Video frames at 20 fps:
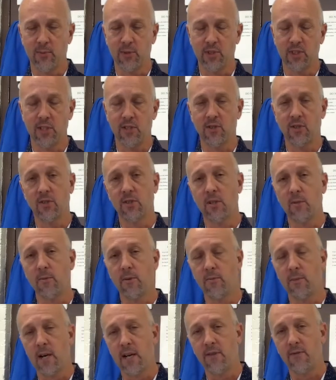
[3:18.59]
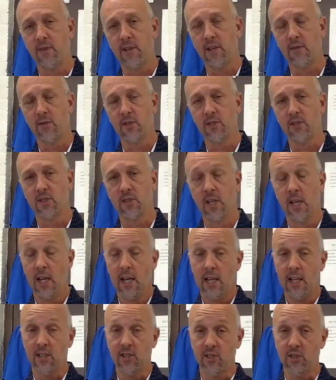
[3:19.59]
These are some of my favorites.
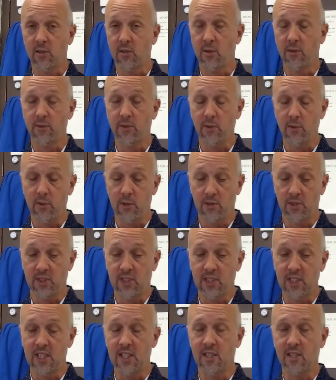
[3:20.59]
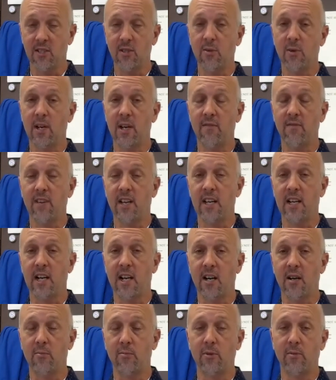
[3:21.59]
And so if you see that you have that
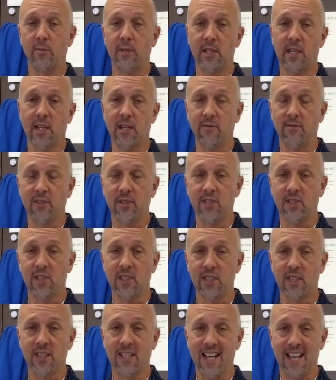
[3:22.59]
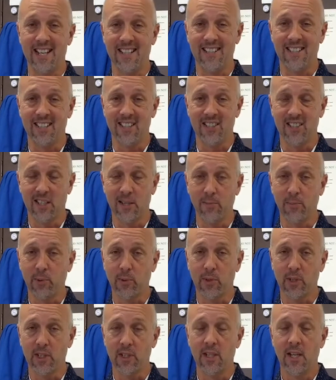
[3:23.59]
album and I've listed it as
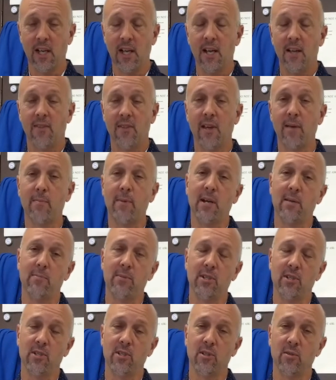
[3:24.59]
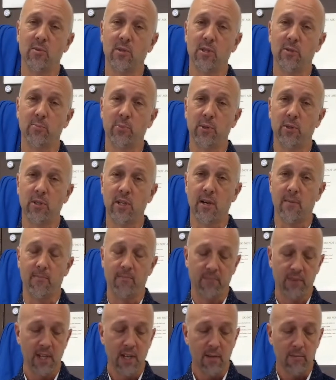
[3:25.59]
exemplary, that might be a good one to pull up.
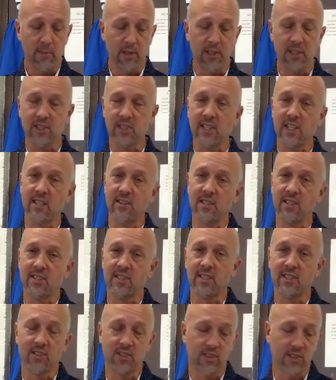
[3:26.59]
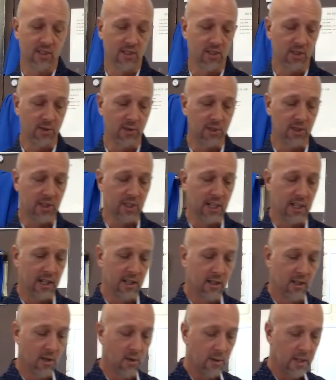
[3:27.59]
But let's say in this instance you
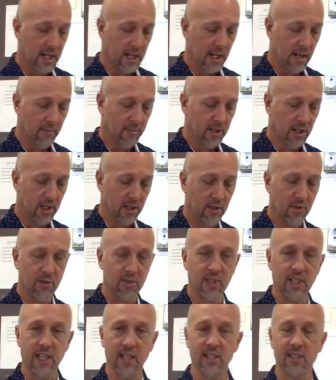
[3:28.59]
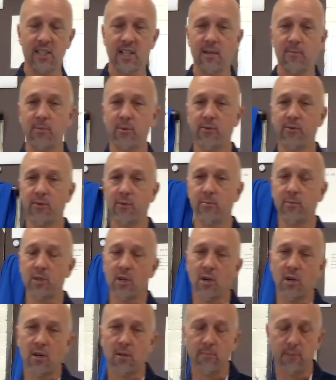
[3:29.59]
decide, okay, I'm going to use that example from
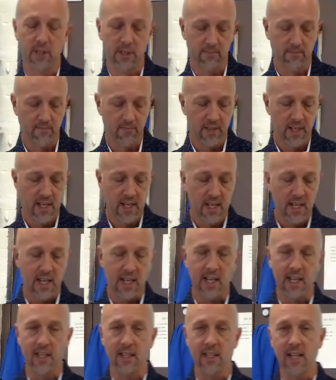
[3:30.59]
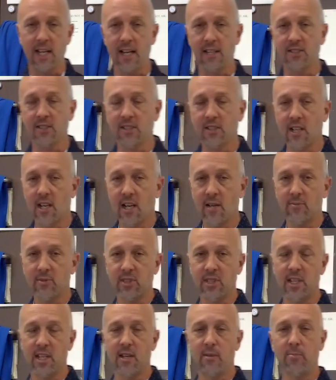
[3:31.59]
Carmen, and it has a
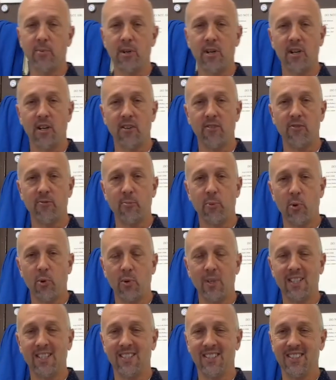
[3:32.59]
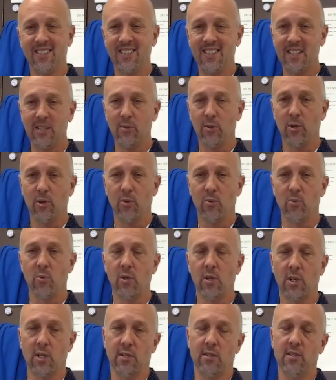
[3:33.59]
timestamp of
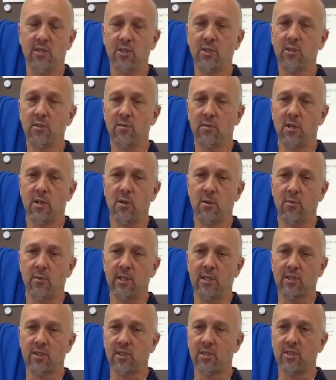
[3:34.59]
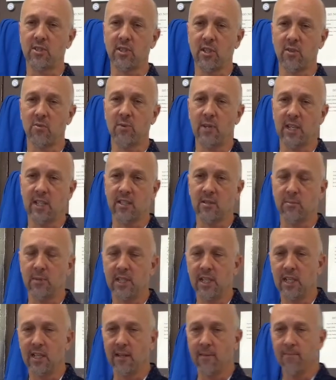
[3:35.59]
0.01. So you know it's going to start right at the
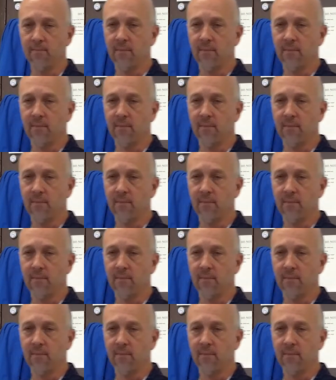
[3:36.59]
beginning.